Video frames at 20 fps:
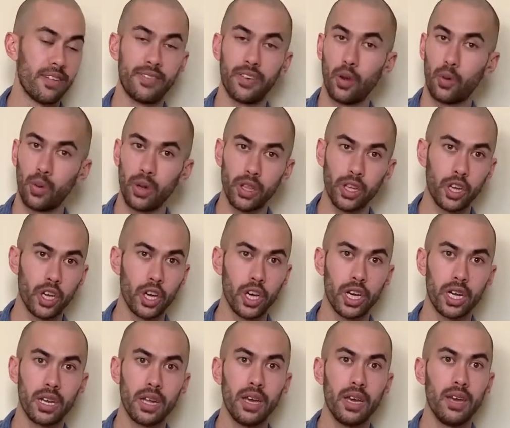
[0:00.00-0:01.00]
feel really
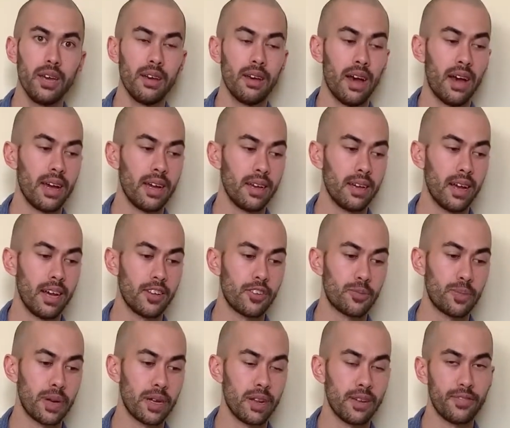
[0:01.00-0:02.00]
good. I
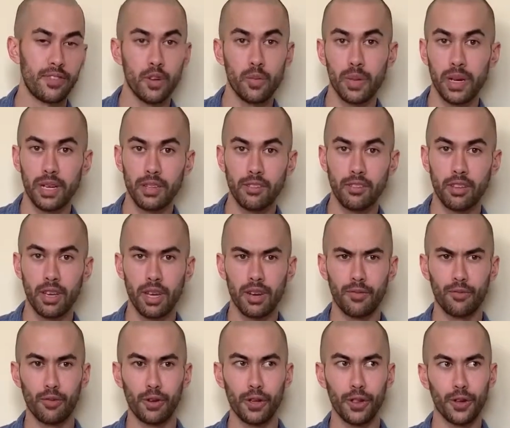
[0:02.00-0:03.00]
spent a few minutes kind of
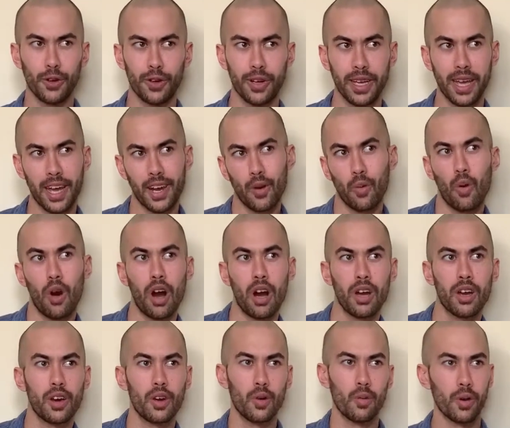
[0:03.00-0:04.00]
relearning how to
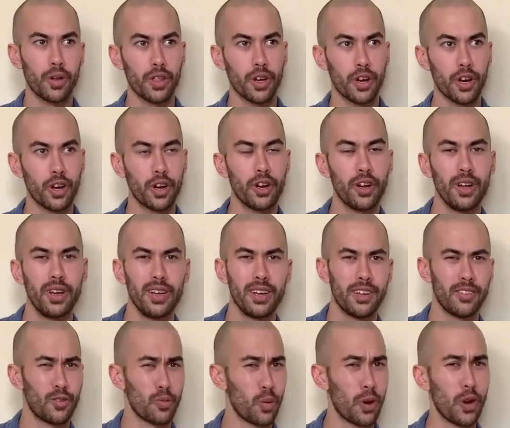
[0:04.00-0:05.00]
walk with her.
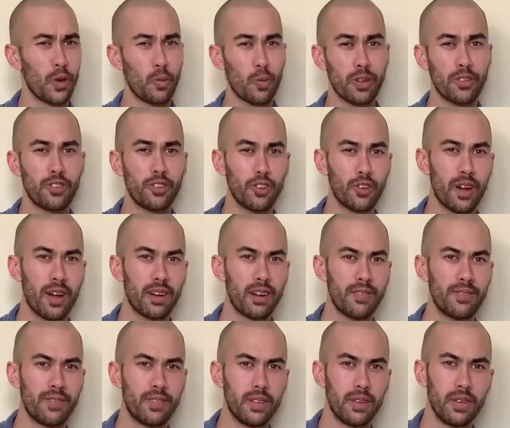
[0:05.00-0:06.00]
It's weird, once you're out
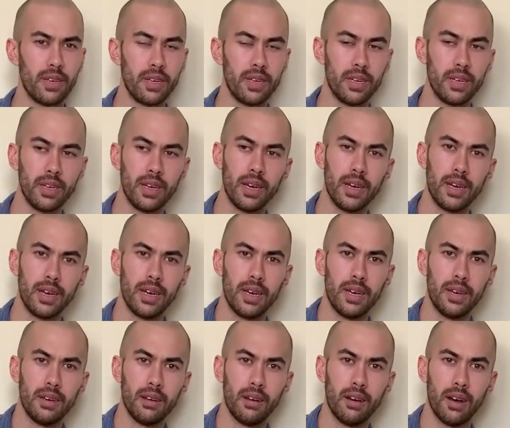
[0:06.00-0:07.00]
of the
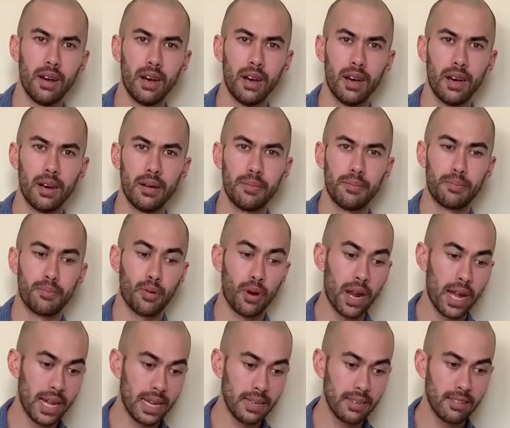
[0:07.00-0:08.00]

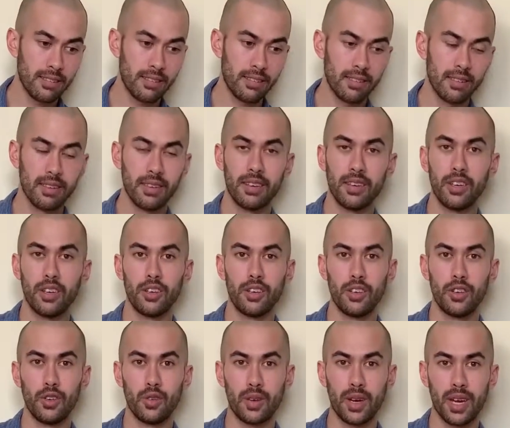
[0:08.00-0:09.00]
brace,
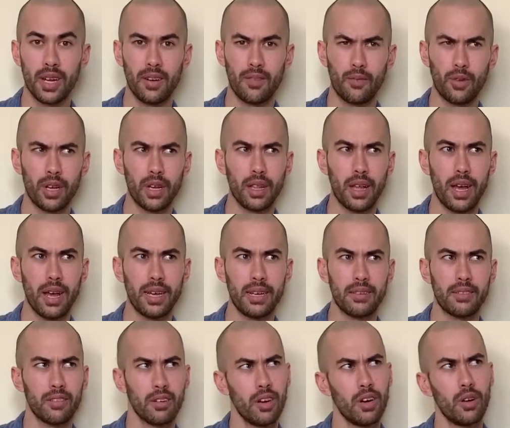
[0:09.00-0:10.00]
you kind of
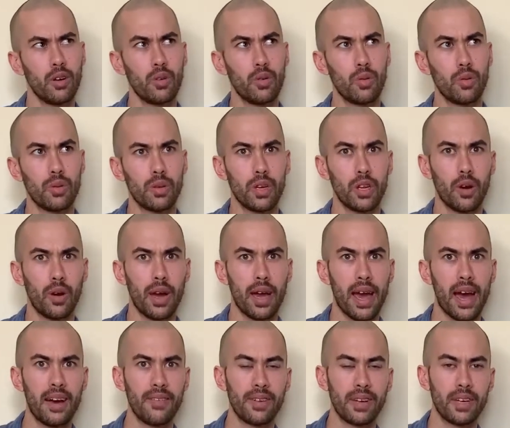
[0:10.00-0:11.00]
realize, I
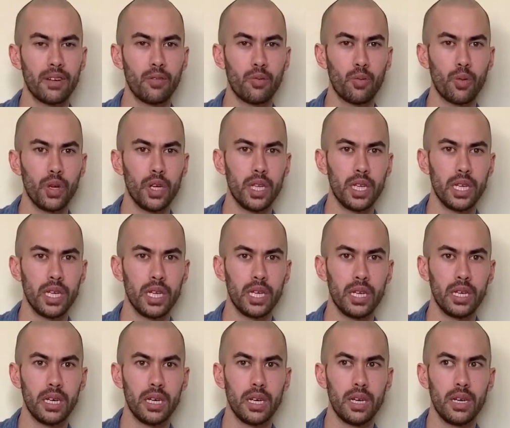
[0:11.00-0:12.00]
haven't
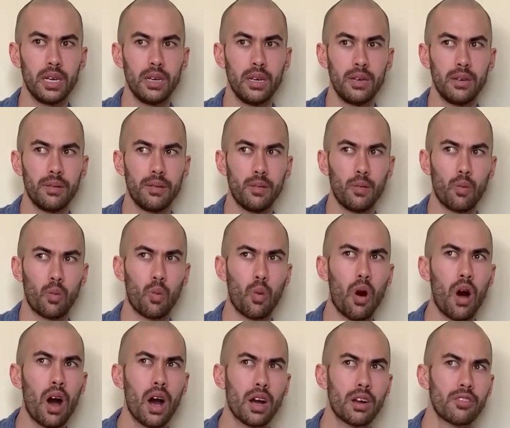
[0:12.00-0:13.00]
really
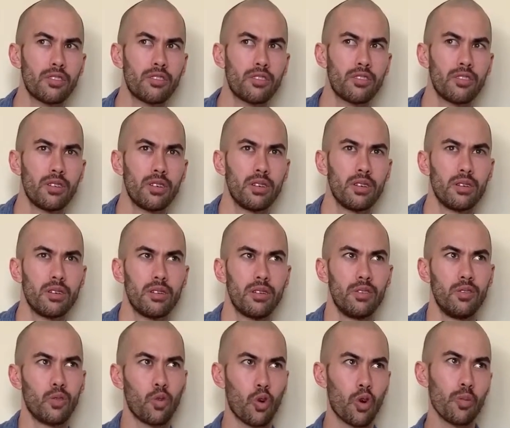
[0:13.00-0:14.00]
walked
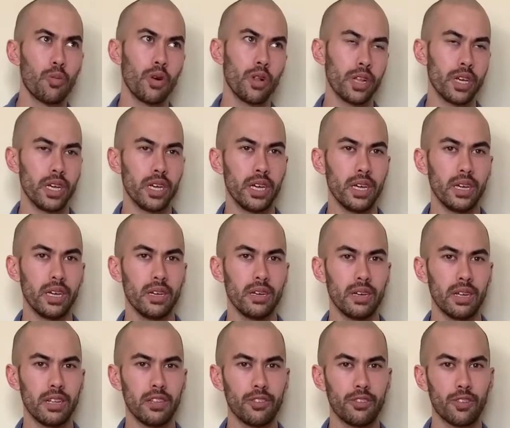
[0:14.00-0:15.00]
normally
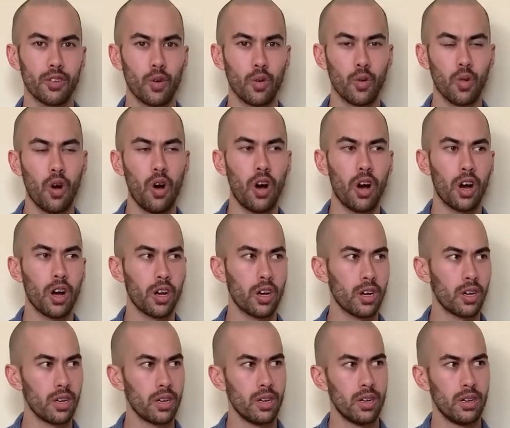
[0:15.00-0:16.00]
in so long,